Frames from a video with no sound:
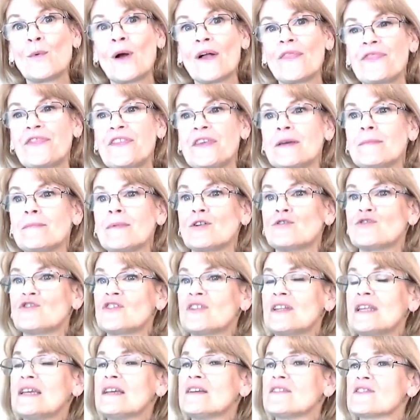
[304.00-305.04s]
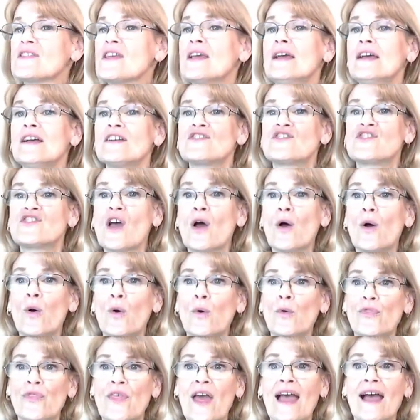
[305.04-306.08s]
what the emotion is
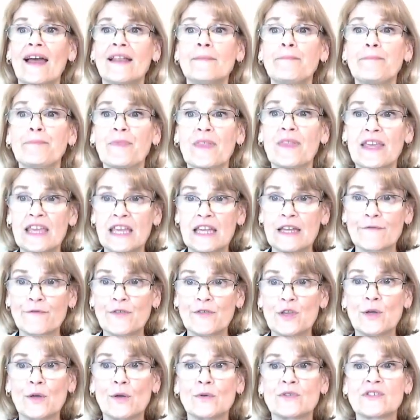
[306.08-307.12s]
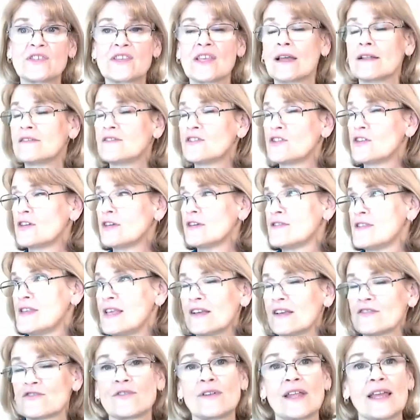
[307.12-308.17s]
so that if you said, geez,
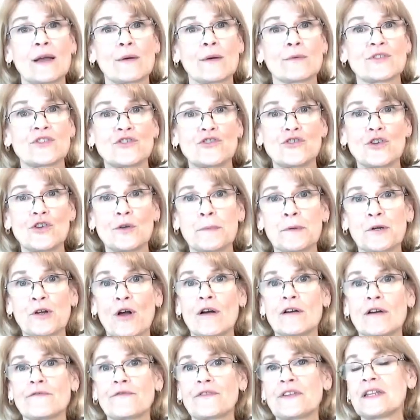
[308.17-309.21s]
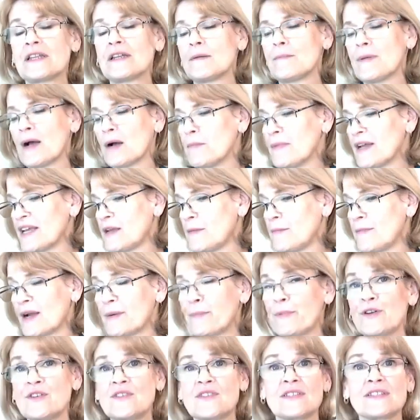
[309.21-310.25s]
yesterday I was super confident about making my
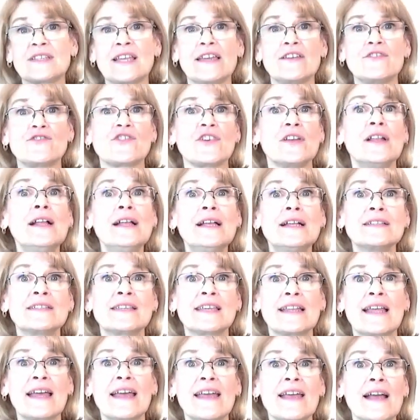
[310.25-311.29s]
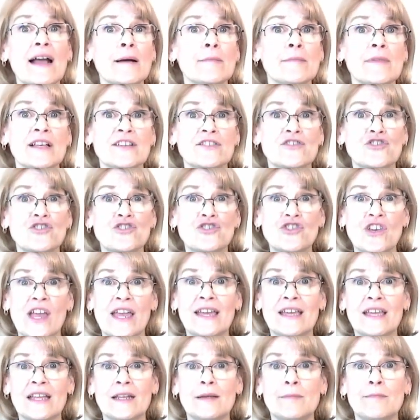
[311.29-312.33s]
presentation, today I'm like
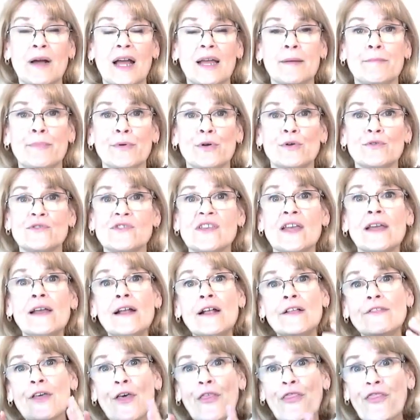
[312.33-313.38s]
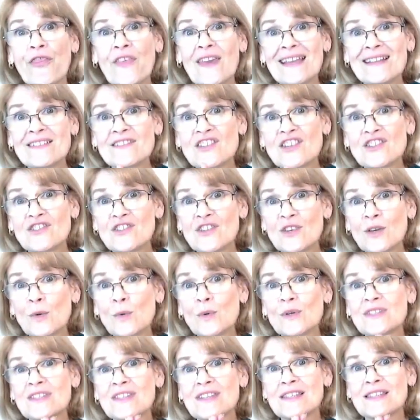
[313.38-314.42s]
shaking in my boots, the thing to do
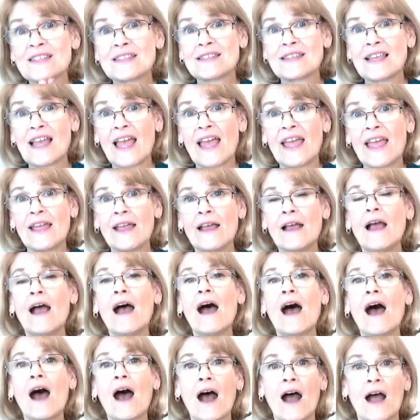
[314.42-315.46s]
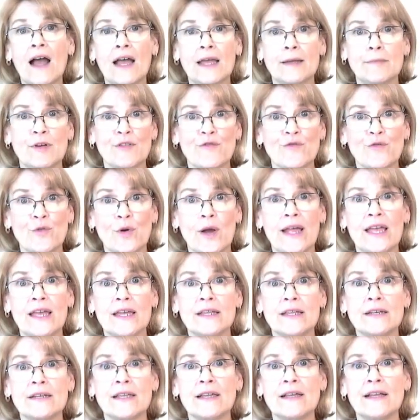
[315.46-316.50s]
is to say, I'm
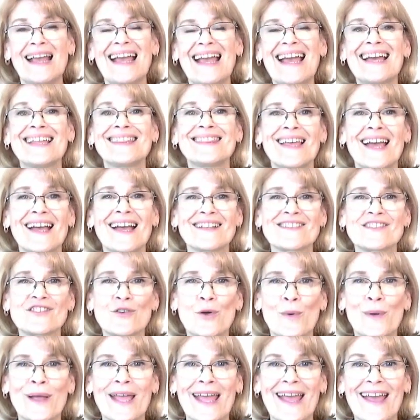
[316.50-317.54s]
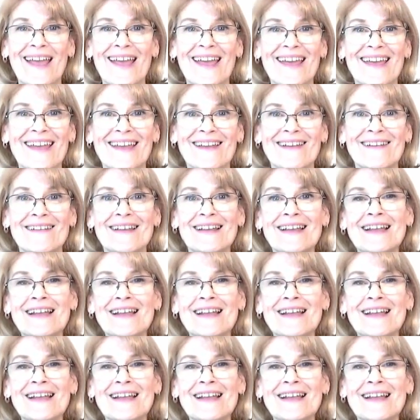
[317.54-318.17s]
afraid. And that's okay.